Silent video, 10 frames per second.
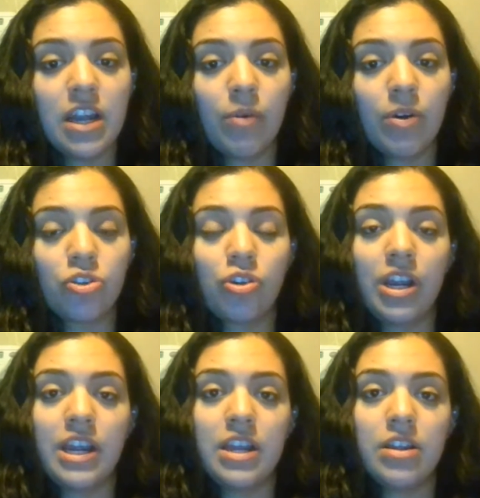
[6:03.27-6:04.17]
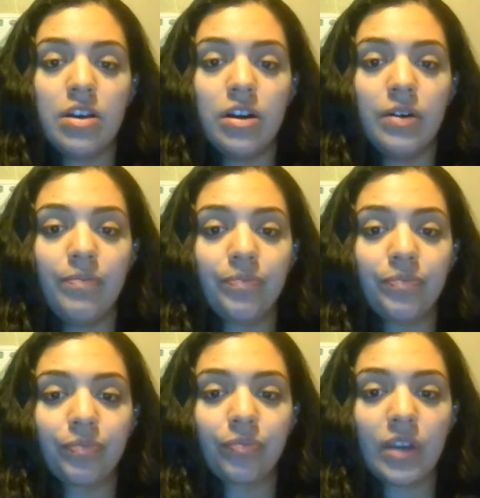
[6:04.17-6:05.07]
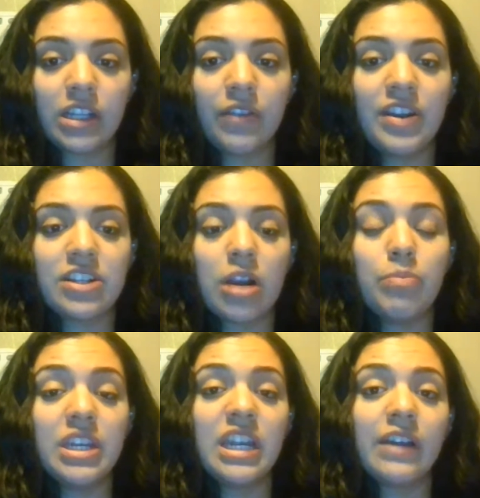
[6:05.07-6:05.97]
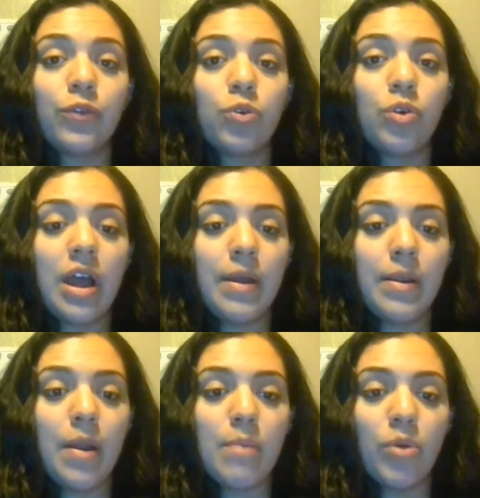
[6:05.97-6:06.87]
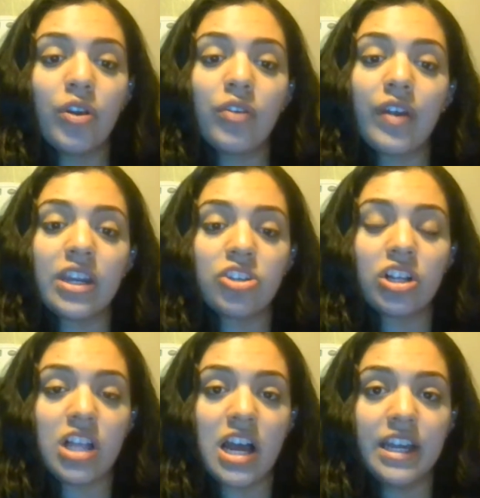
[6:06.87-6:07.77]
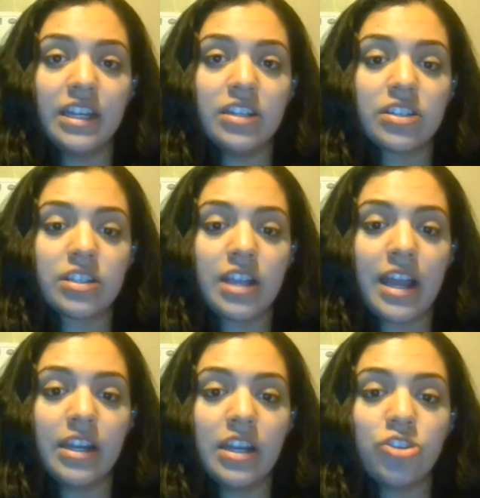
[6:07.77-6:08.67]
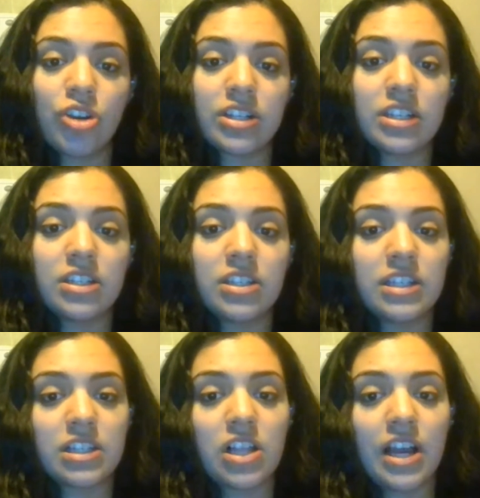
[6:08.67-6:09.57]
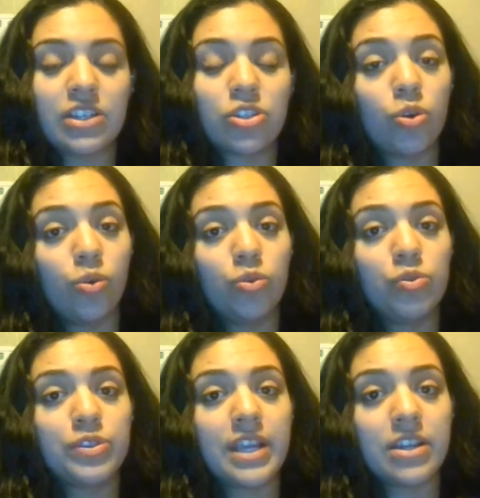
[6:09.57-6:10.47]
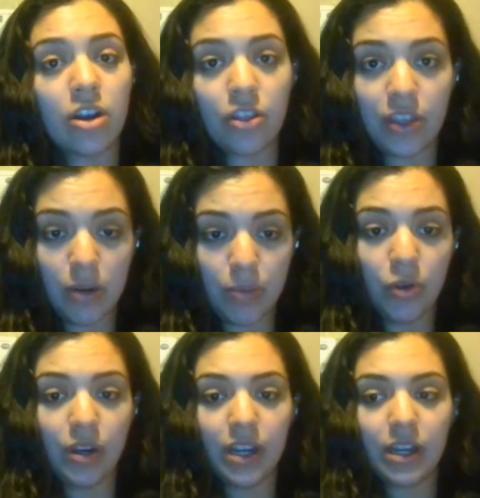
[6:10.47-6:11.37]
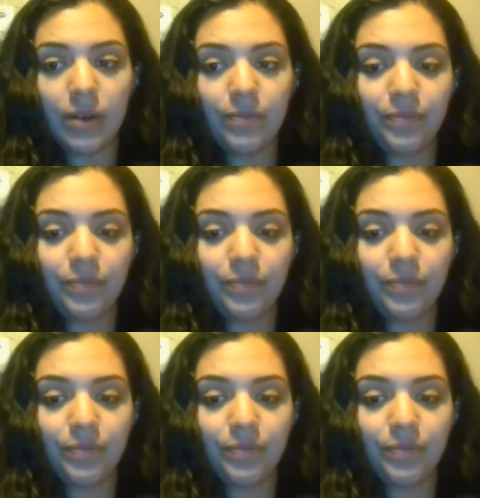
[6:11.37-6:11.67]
I want to create activities that are meaningful and motivating to clients and addresses these clients' goals and are therapeutic.